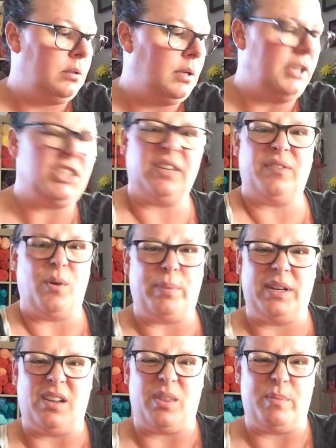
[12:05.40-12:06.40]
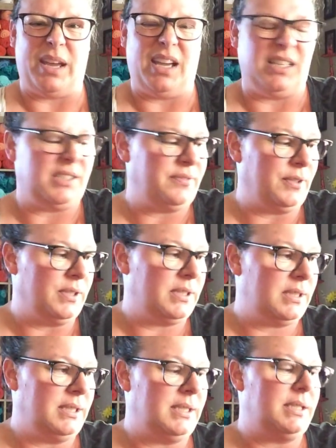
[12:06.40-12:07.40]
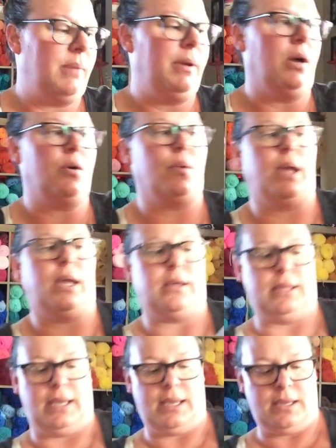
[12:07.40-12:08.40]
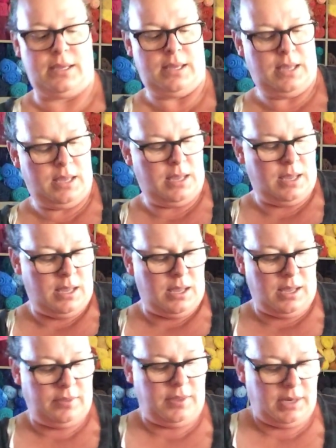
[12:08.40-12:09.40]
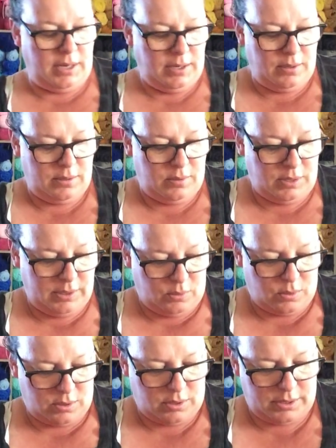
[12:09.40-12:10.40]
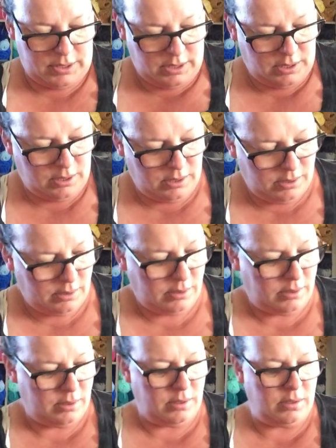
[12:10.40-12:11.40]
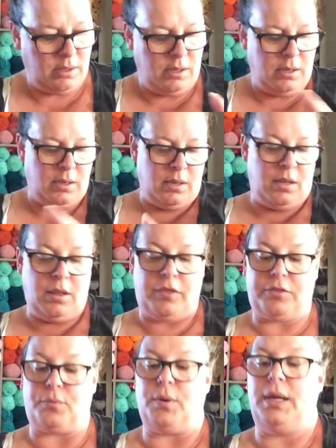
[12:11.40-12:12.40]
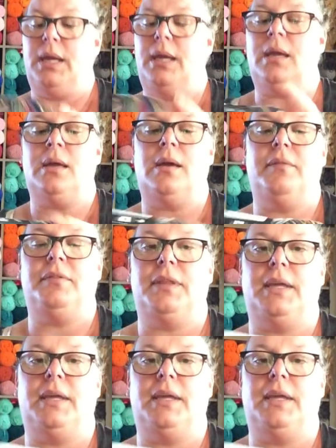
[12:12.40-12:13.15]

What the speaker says: I should have opened all the bags first because it's going to be all crinkly. And then I ordered 3 of